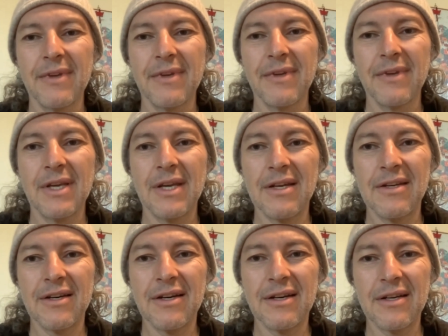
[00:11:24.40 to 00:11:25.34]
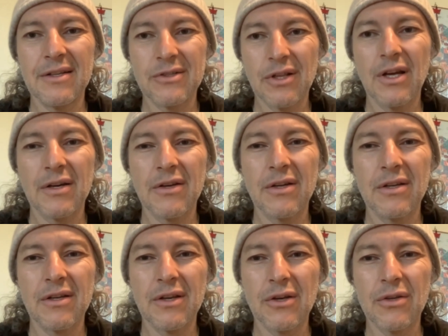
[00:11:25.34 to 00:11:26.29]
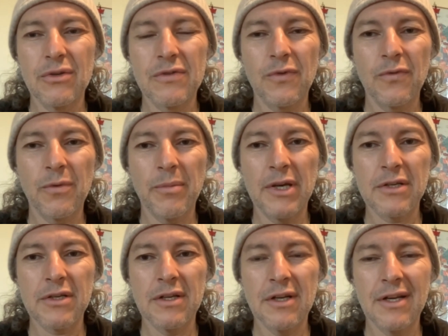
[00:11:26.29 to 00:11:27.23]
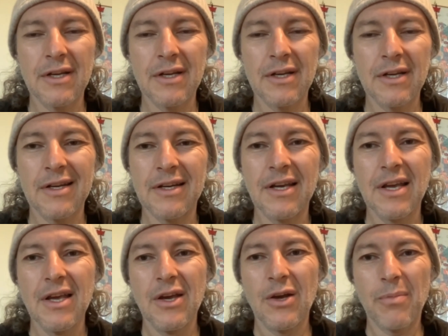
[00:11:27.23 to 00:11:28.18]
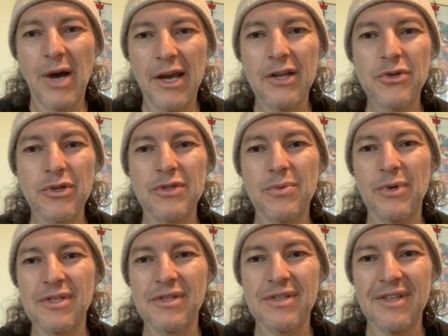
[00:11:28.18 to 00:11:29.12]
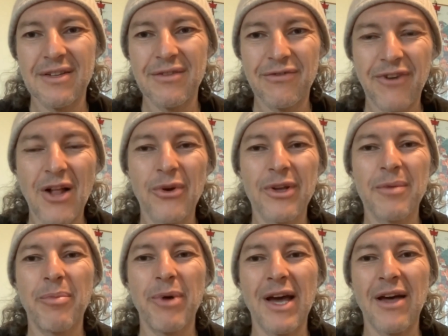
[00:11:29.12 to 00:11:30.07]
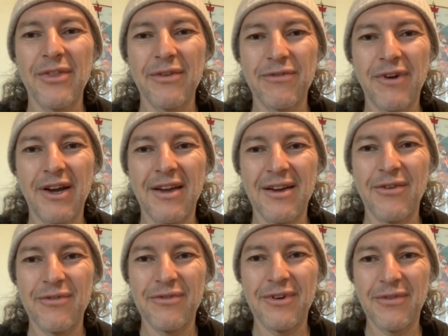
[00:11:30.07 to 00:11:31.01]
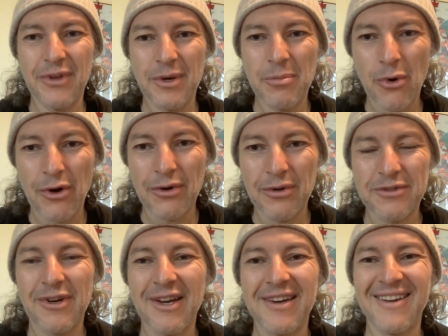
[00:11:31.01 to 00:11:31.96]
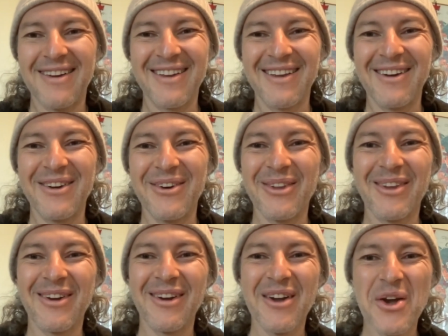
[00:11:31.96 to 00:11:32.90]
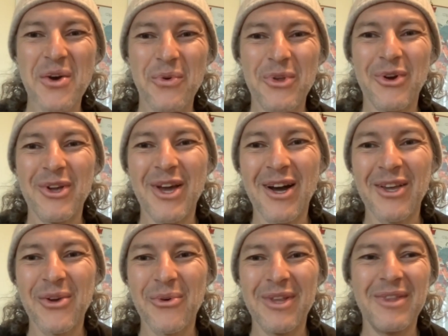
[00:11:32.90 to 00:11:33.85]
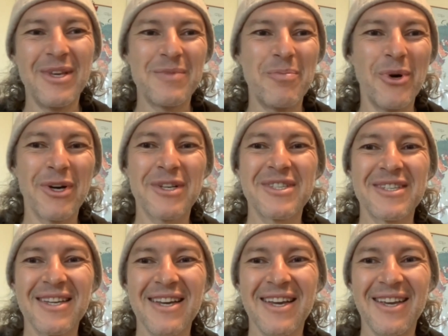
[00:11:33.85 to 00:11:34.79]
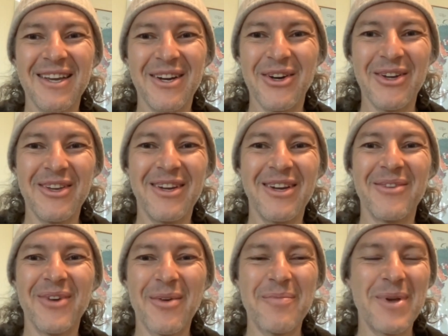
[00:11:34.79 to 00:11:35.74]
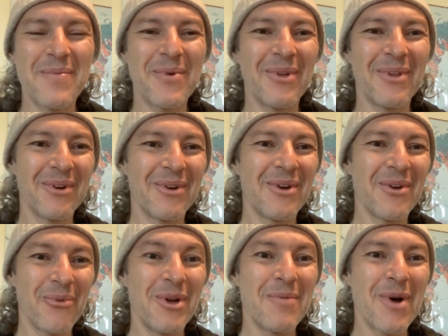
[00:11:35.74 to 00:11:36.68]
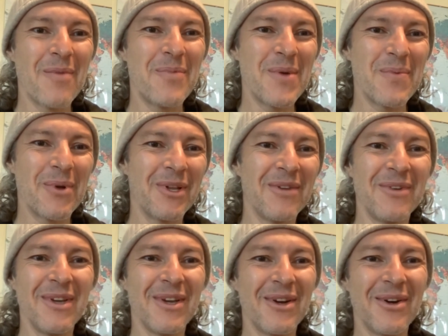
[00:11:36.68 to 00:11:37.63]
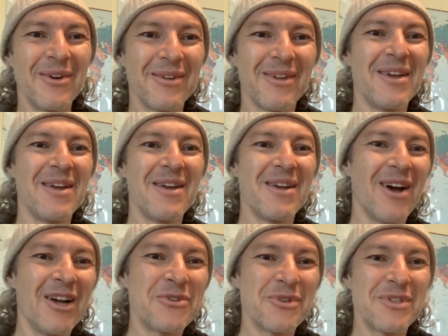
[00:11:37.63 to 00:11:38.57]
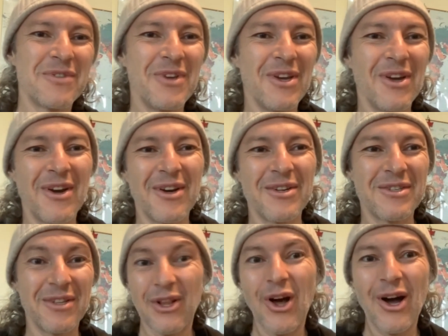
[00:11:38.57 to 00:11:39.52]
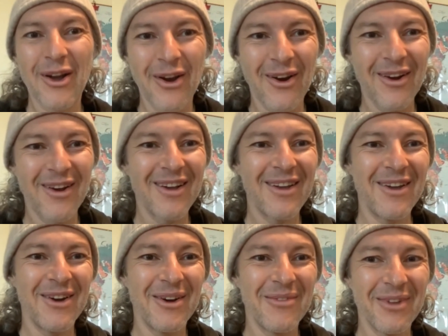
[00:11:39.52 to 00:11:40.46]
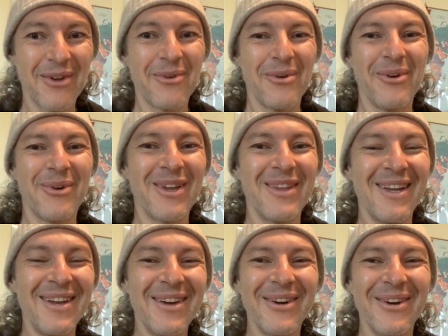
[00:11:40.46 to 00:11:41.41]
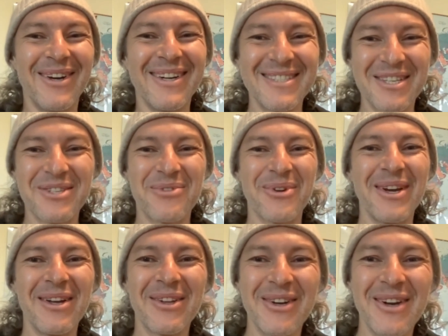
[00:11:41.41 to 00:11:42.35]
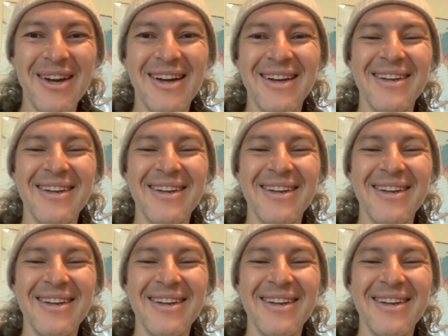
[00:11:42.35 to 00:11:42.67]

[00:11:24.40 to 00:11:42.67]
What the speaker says: and there's a lot of good useful information in it. And my interest was in following the path of the immortals, right? When you're young, you read these books, and you hear about people, read about people living, hundreds of years and longer. I'm like, well, what do they do? Is this real or not? So